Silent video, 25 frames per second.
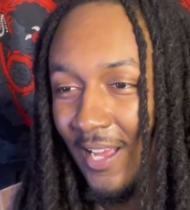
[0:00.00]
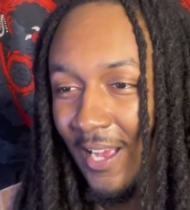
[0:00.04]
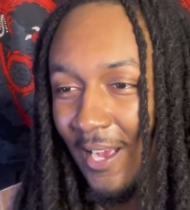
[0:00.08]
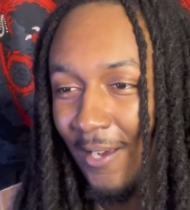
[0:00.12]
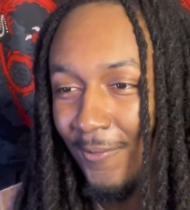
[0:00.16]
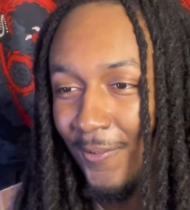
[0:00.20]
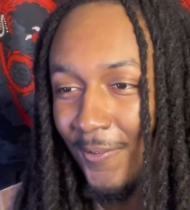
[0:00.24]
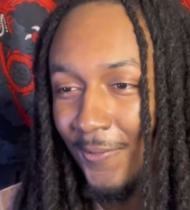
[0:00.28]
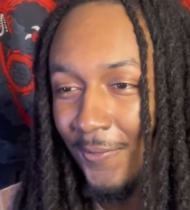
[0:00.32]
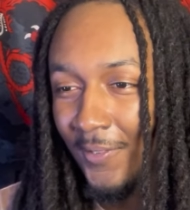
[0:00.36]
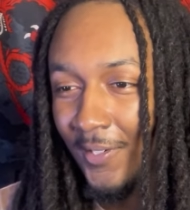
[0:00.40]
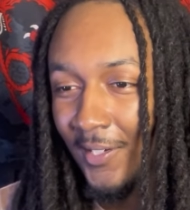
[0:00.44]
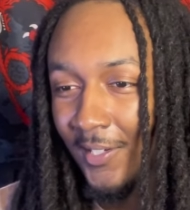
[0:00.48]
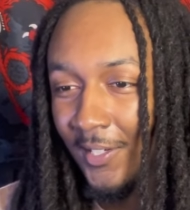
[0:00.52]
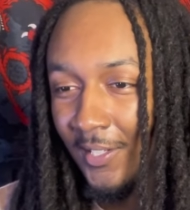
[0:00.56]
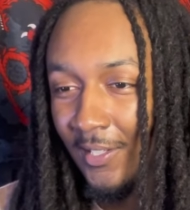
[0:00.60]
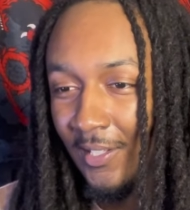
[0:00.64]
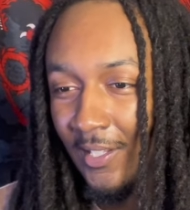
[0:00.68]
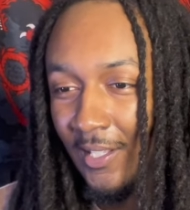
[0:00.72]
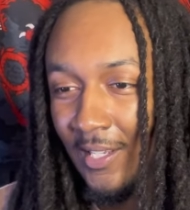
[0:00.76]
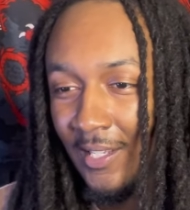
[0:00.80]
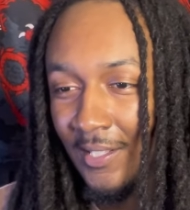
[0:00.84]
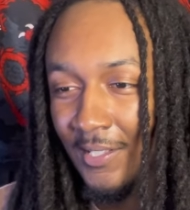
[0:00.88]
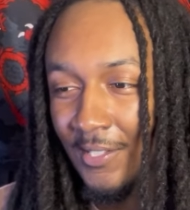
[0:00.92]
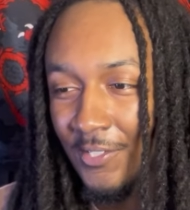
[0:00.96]
I would really
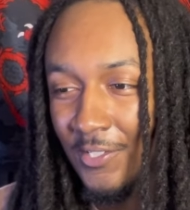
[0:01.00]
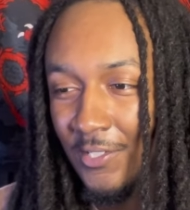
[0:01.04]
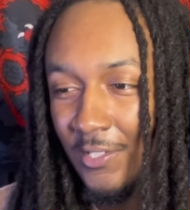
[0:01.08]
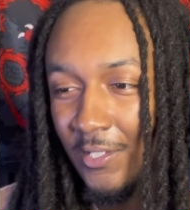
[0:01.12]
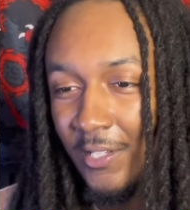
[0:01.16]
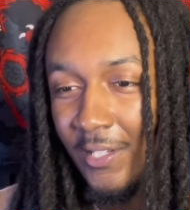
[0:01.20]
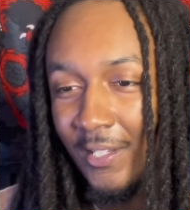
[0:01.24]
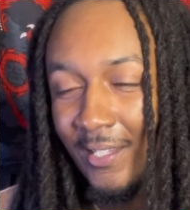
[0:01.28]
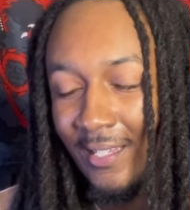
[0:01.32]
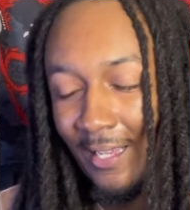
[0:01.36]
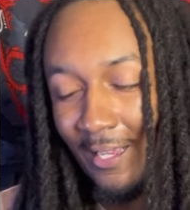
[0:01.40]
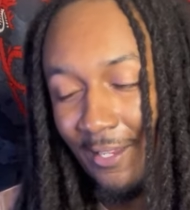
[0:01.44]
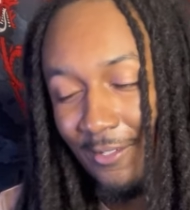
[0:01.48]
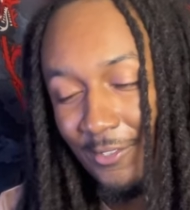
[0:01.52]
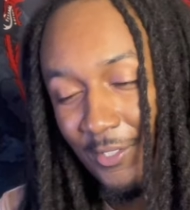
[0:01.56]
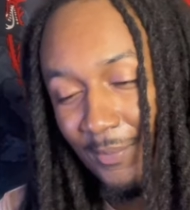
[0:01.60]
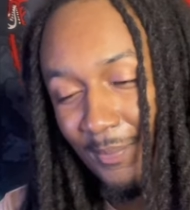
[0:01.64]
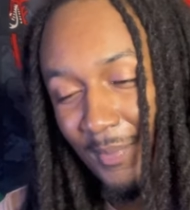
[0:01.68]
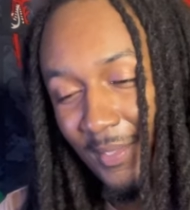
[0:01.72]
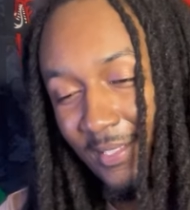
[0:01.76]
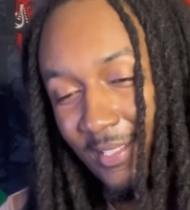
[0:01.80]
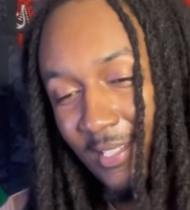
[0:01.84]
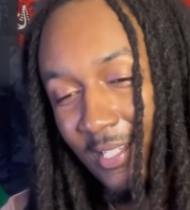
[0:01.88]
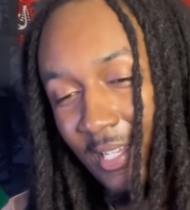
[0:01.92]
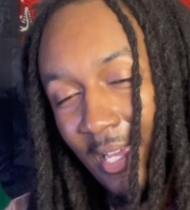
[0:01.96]
love to see
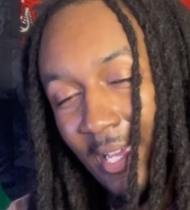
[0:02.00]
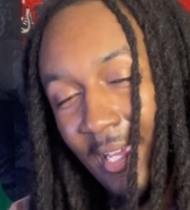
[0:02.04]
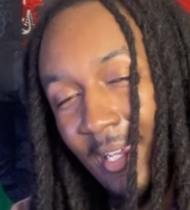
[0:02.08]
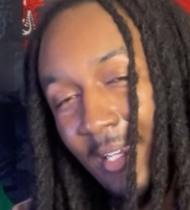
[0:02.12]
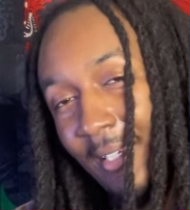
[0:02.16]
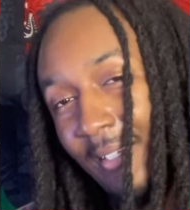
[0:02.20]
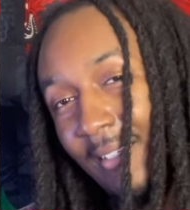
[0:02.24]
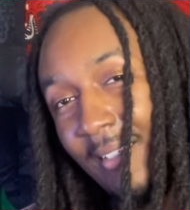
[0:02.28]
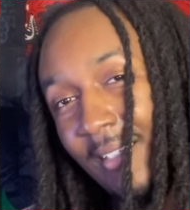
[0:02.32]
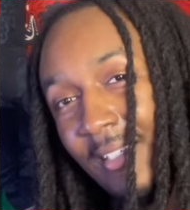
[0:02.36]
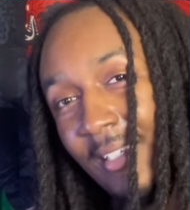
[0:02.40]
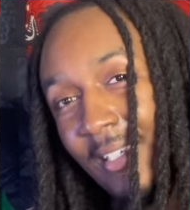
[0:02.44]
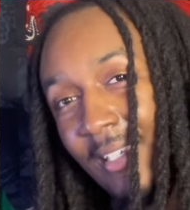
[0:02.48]
Councilman Tay